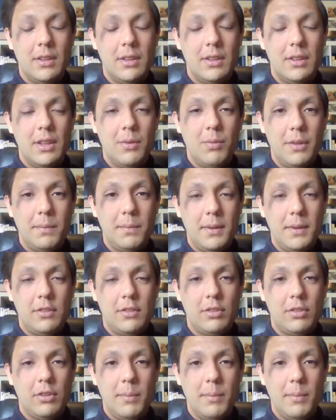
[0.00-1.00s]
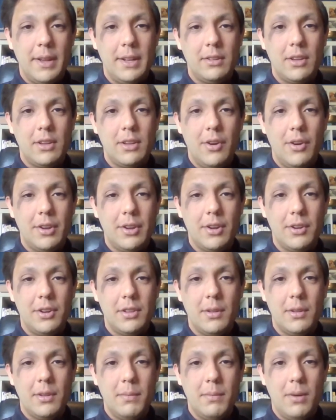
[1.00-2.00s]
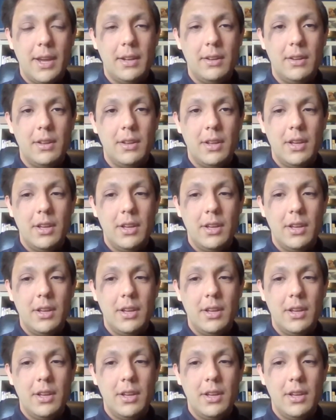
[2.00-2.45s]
There won't be torment going on in the mind.